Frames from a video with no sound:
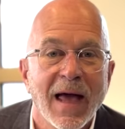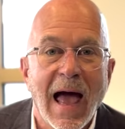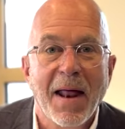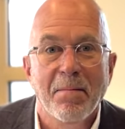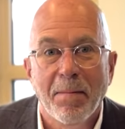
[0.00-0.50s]

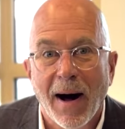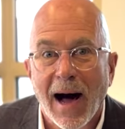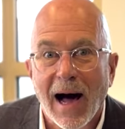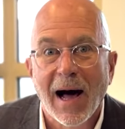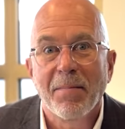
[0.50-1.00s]
And
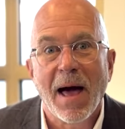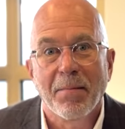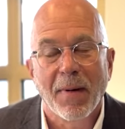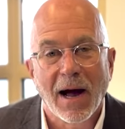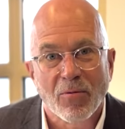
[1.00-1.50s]
Bob,
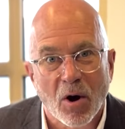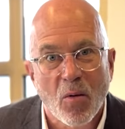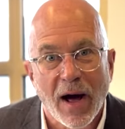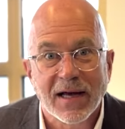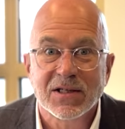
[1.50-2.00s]
at my
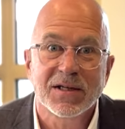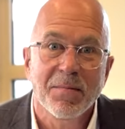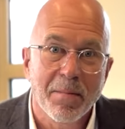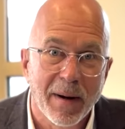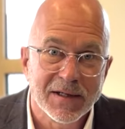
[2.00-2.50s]
request,
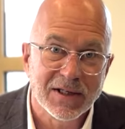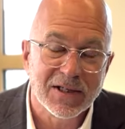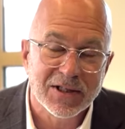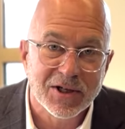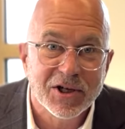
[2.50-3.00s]

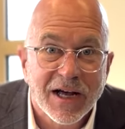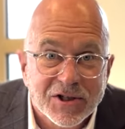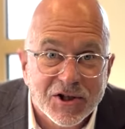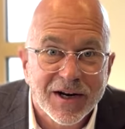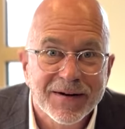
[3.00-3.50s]
Buzz's
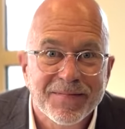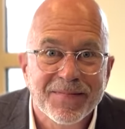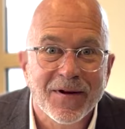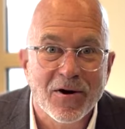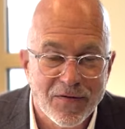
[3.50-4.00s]
suggestion,
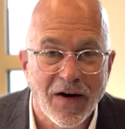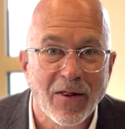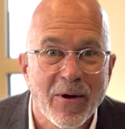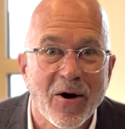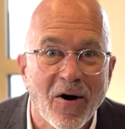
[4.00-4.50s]
are you
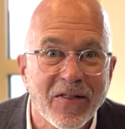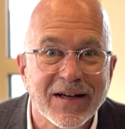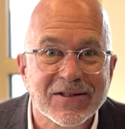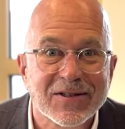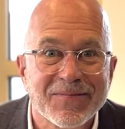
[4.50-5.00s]
following all
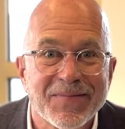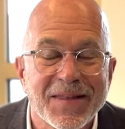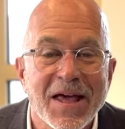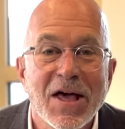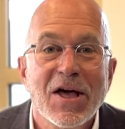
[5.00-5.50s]
this?
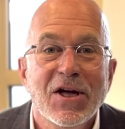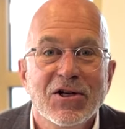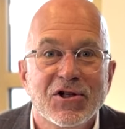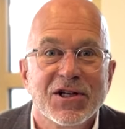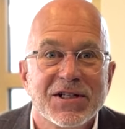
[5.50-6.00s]

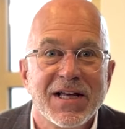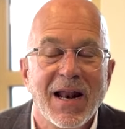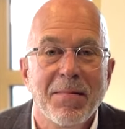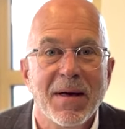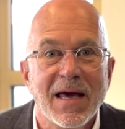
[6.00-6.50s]
Just
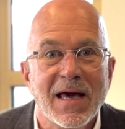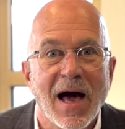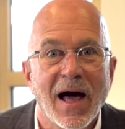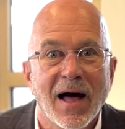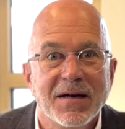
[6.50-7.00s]
sent me
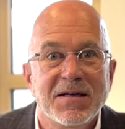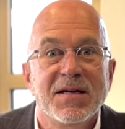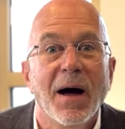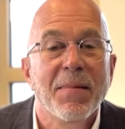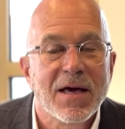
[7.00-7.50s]
a
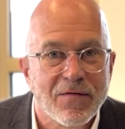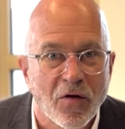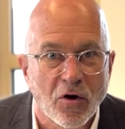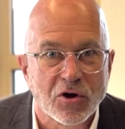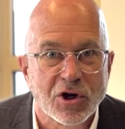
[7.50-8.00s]
dummy
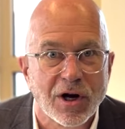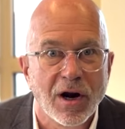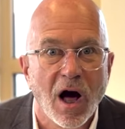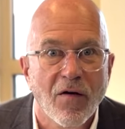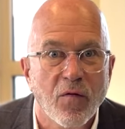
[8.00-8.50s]

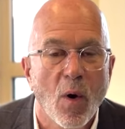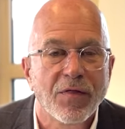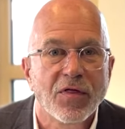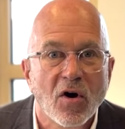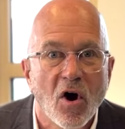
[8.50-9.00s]
version of
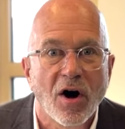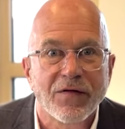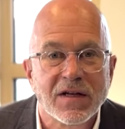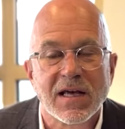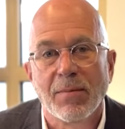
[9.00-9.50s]
what the
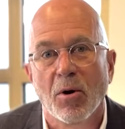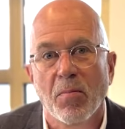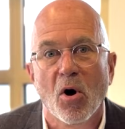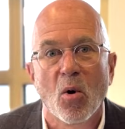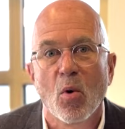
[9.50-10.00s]
coffee table
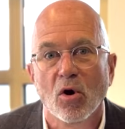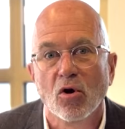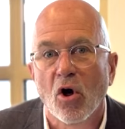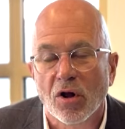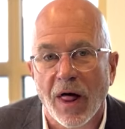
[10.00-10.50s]
book will
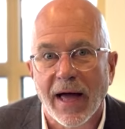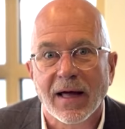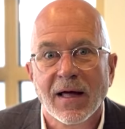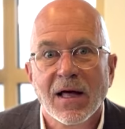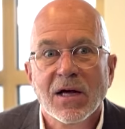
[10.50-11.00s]
look like.
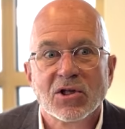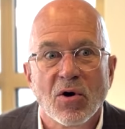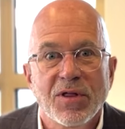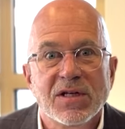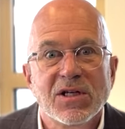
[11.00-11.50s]

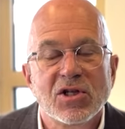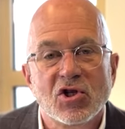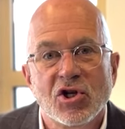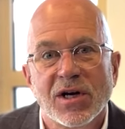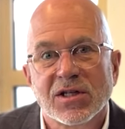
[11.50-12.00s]
So this is
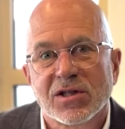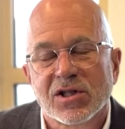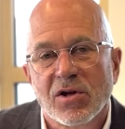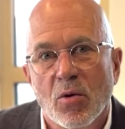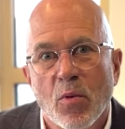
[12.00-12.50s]
just
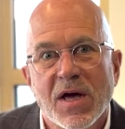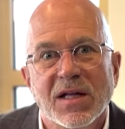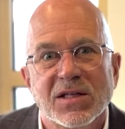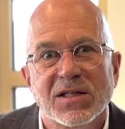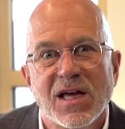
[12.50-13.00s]
so that we
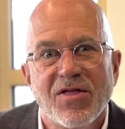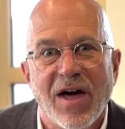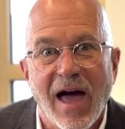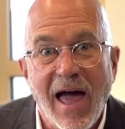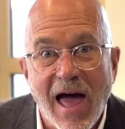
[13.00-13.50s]
can see
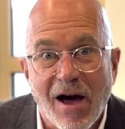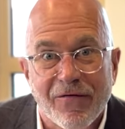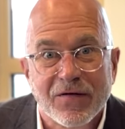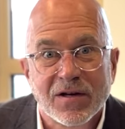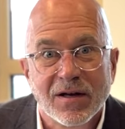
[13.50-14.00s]
the
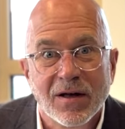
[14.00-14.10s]
heft